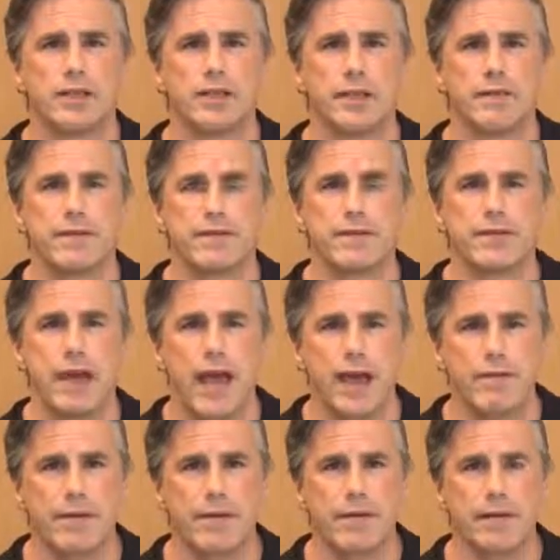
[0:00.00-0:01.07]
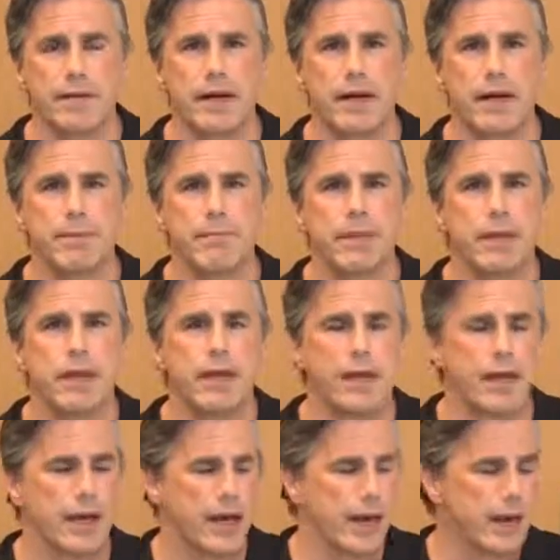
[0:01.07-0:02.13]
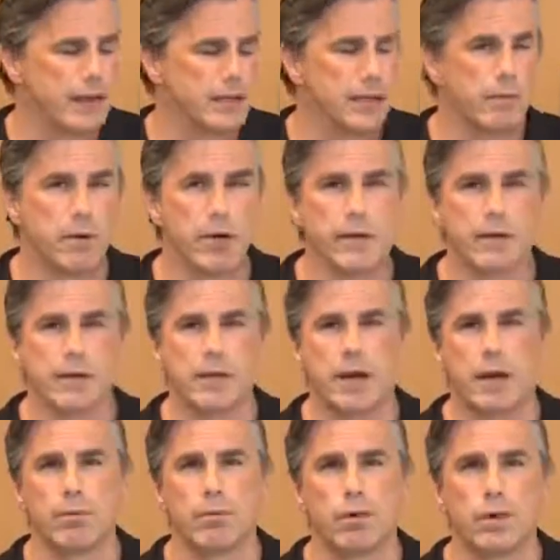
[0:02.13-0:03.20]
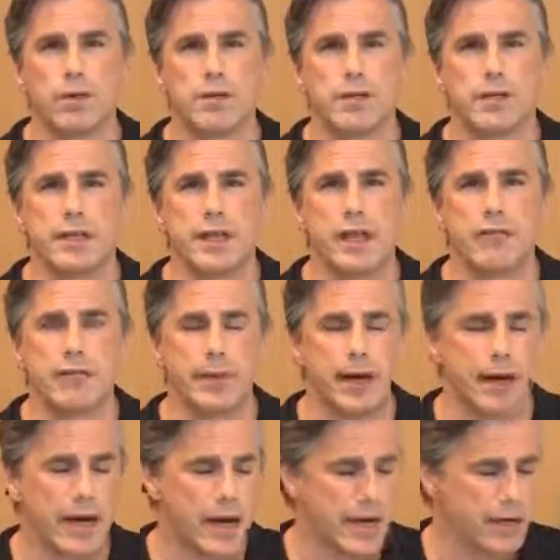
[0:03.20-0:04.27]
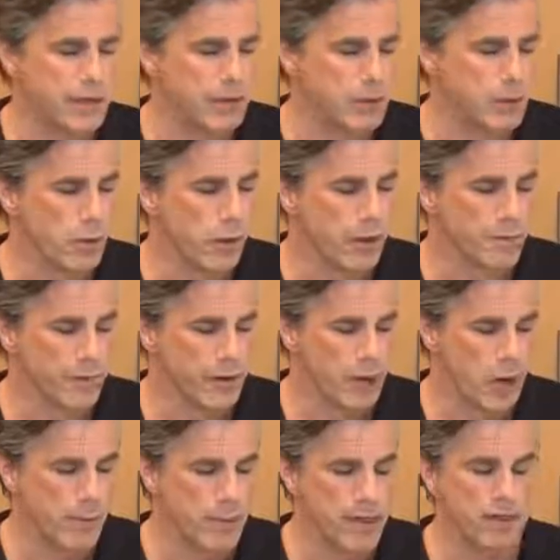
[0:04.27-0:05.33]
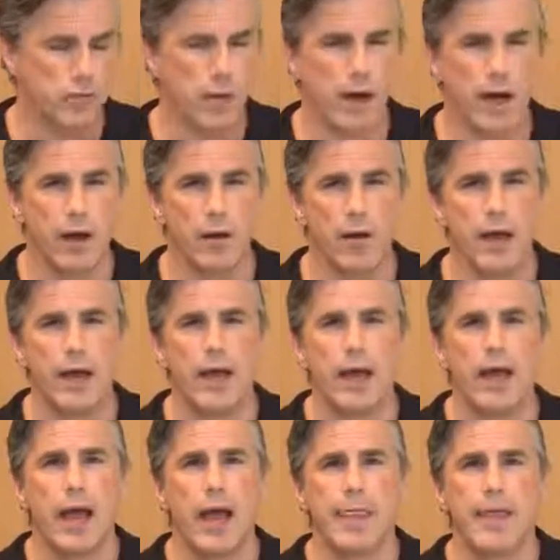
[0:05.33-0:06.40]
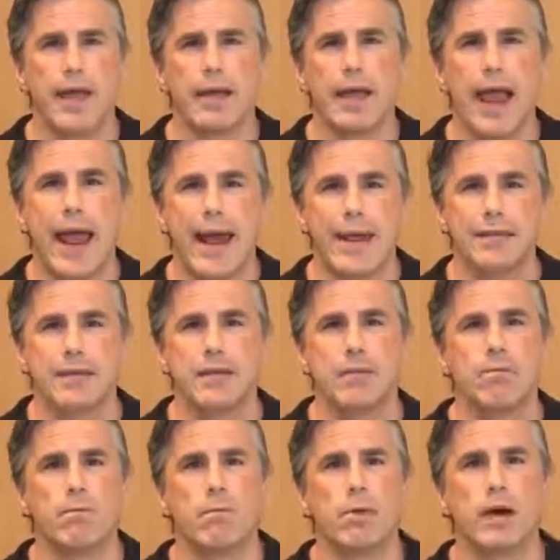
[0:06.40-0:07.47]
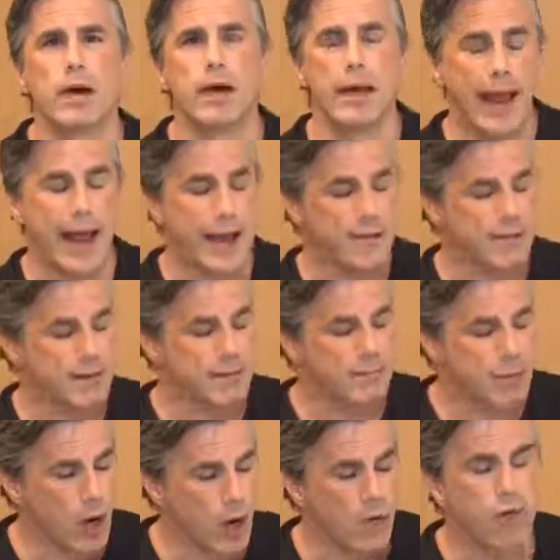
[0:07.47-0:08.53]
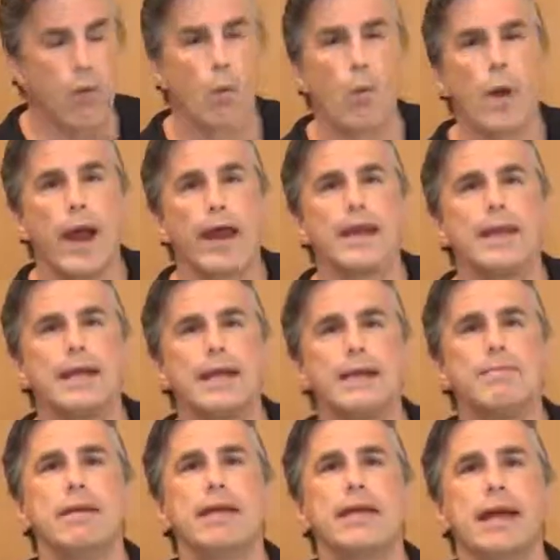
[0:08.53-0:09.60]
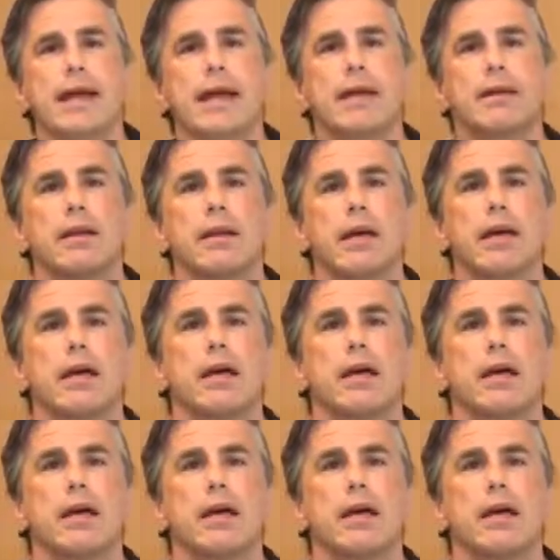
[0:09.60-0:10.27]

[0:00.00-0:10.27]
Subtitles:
chief of staff at the time and one of the top lawyers in the FBI who worked for Comey as well. And they asked them both when he began